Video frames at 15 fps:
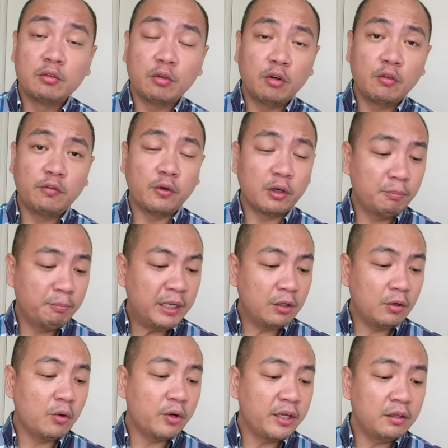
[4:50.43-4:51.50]
So for
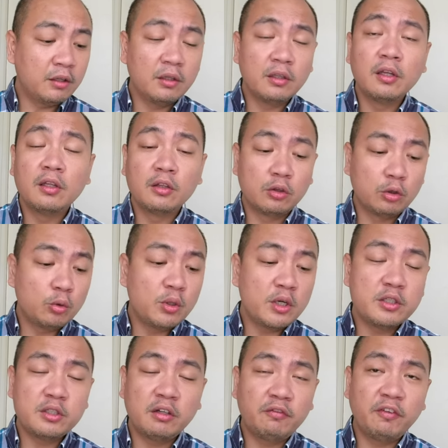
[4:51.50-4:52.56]
Bitcoin,
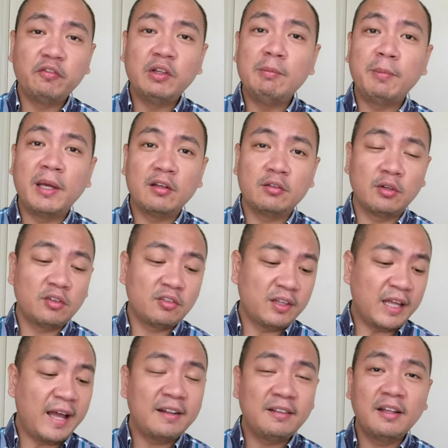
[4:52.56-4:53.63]
250
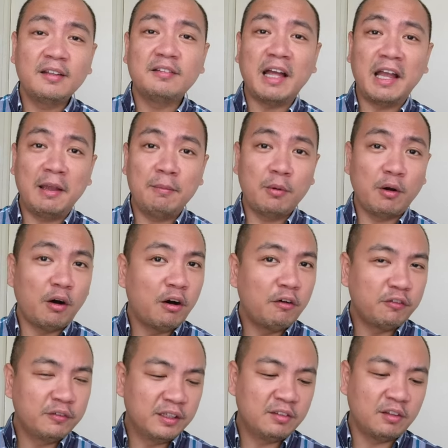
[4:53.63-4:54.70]
pesos at the time
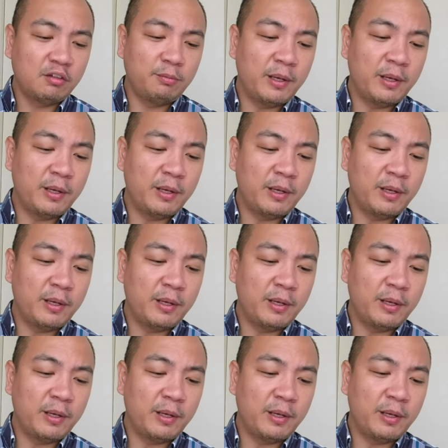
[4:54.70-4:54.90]
of this